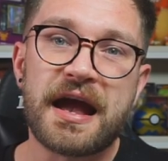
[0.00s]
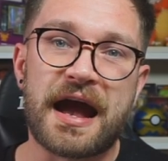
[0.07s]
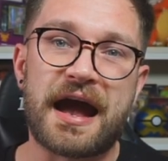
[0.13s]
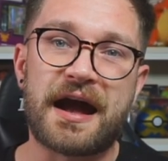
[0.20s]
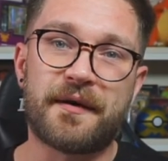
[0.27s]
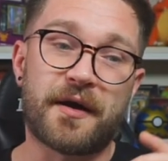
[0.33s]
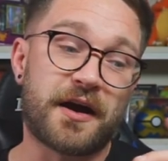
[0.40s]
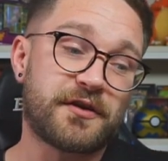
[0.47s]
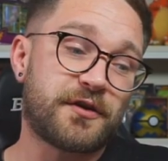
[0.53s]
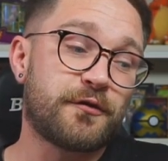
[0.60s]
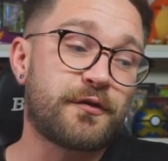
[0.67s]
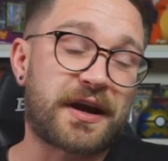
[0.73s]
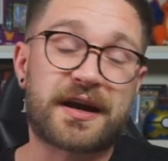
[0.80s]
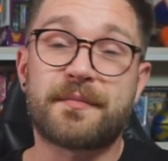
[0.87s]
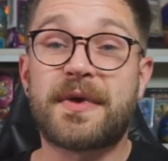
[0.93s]
I do
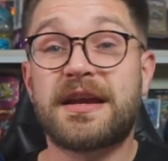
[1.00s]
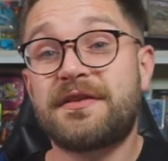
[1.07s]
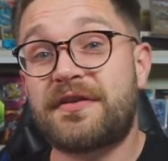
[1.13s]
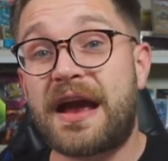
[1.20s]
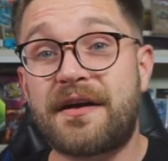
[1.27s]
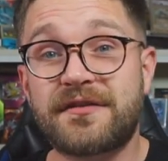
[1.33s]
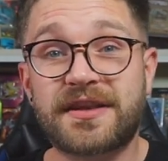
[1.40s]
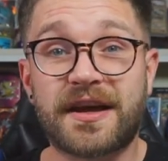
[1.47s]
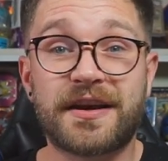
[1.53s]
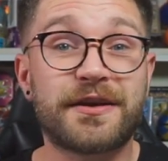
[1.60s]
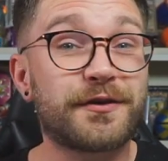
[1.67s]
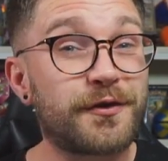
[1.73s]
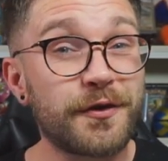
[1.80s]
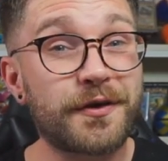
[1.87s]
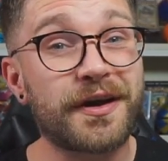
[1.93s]
recommend, if you haven't done
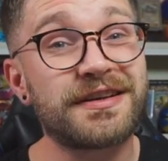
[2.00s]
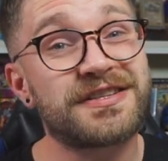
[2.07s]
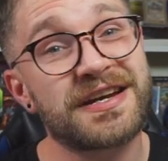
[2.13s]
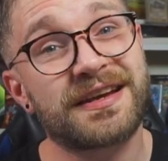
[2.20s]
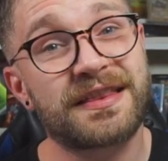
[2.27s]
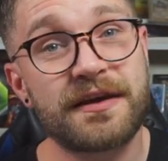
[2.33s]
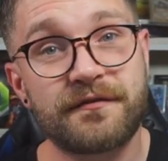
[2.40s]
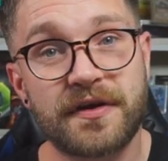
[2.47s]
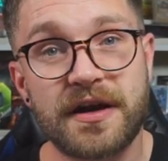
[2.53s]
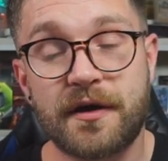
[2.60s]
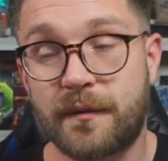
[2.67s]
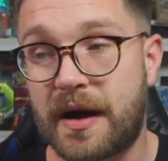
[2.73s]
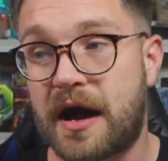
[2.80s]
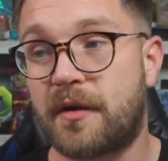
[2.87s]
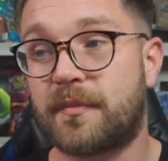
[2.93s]
it, do go and check that
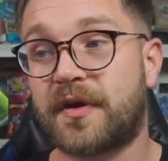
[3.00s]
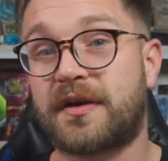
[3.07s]
video out,